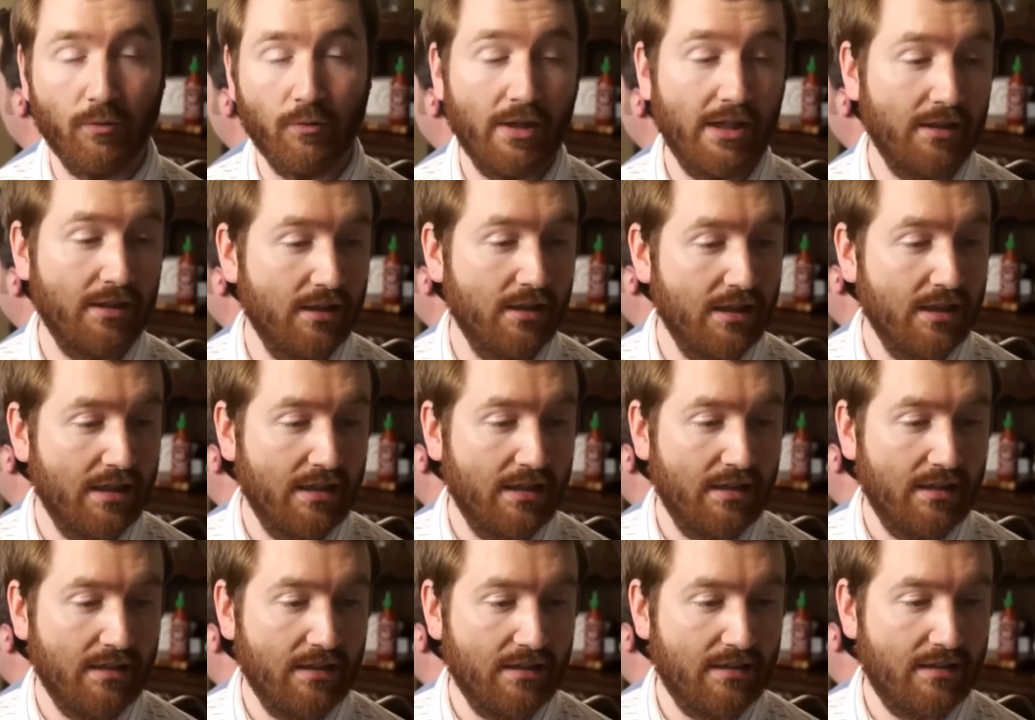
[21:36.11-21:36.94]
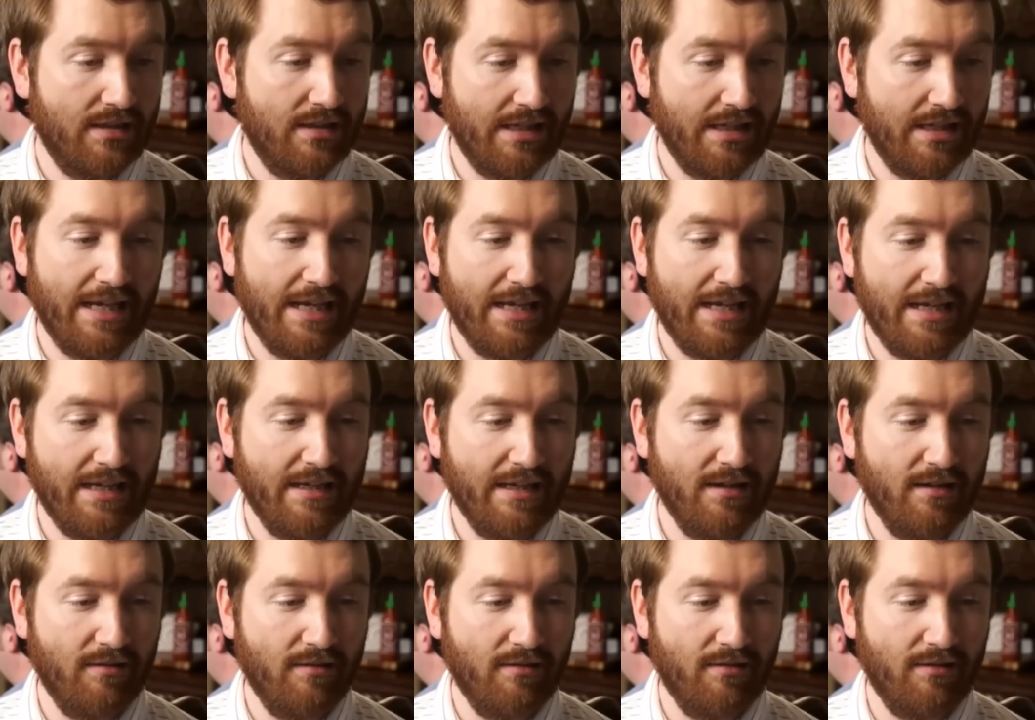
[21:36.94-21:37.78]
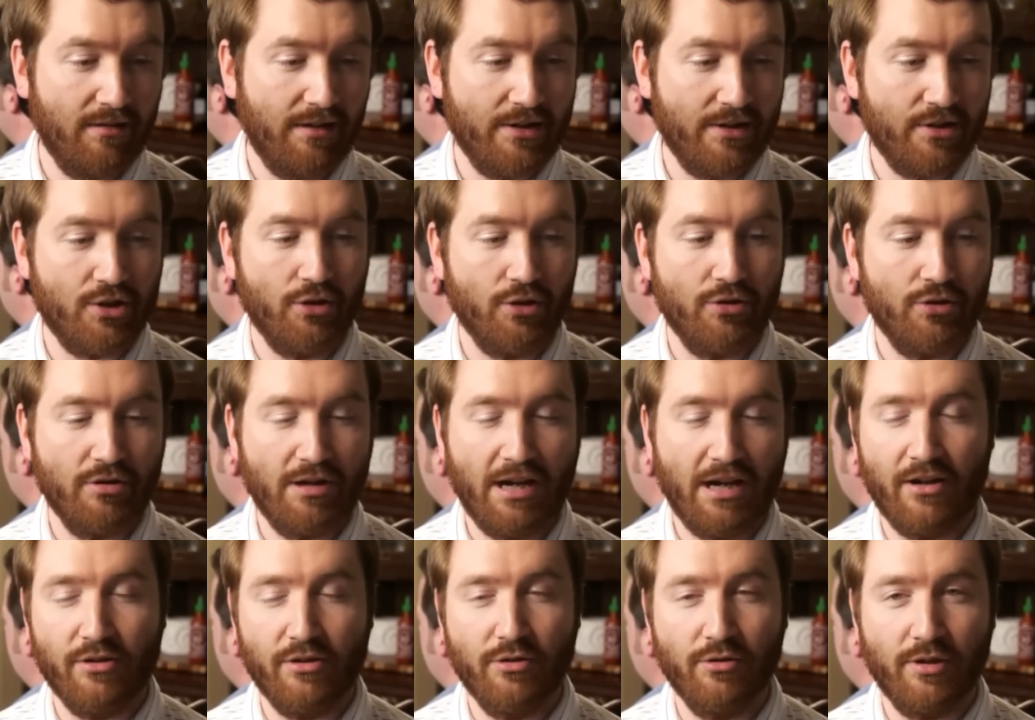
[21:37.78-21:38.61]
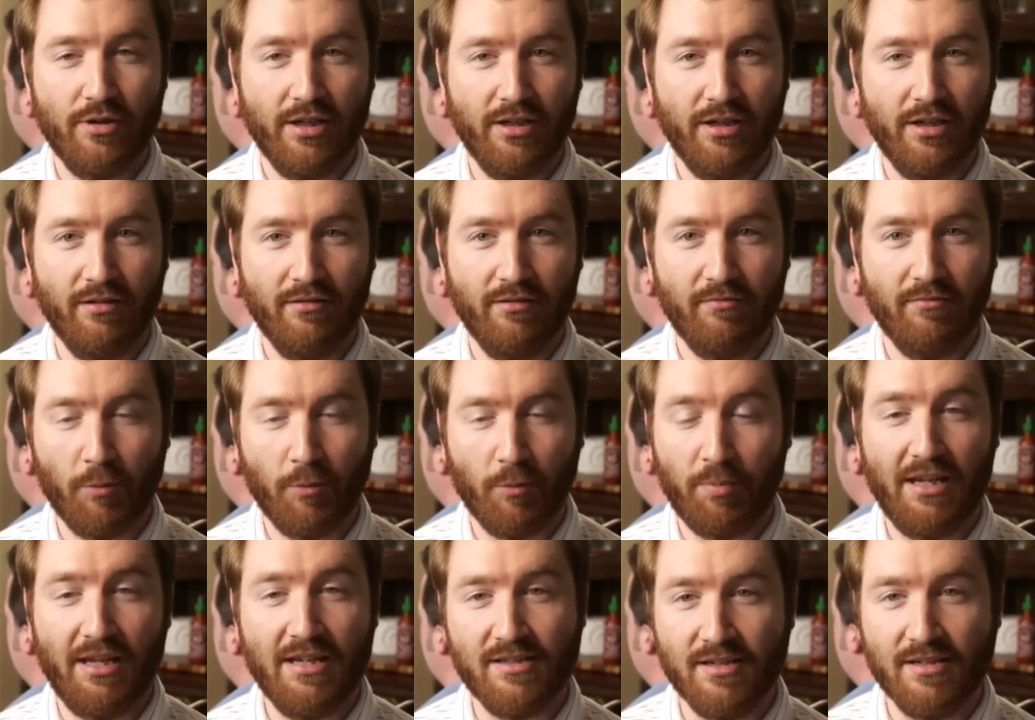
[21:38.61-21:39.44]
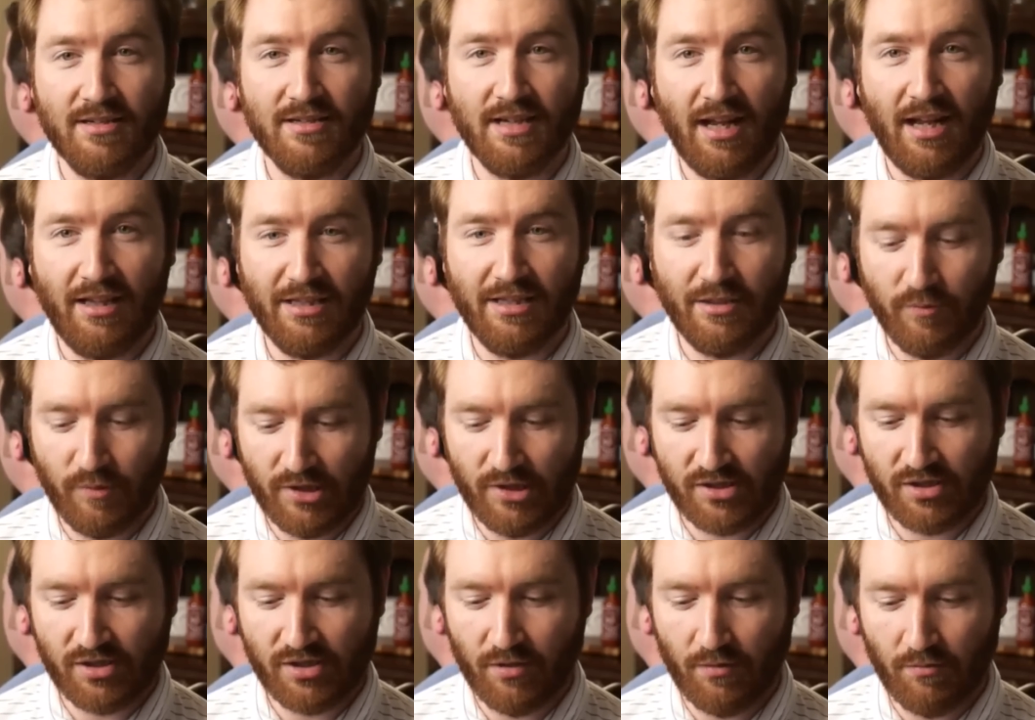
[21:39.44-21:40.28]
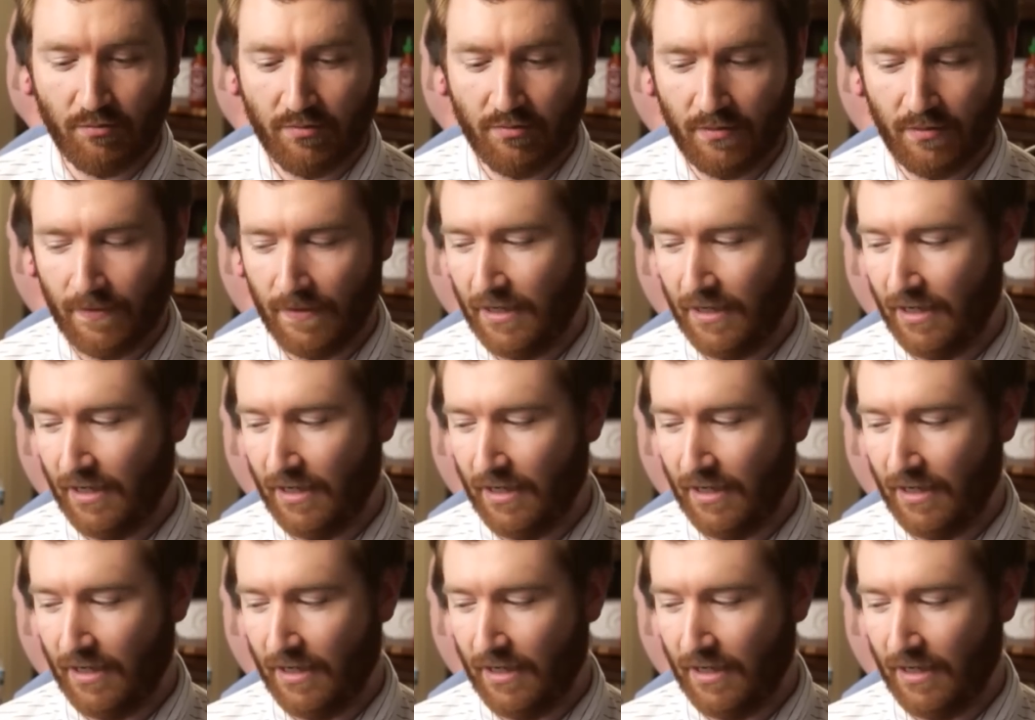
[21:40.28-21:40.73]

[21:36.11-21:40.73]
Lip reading: Well, today I showed you how you can replace a dolly with some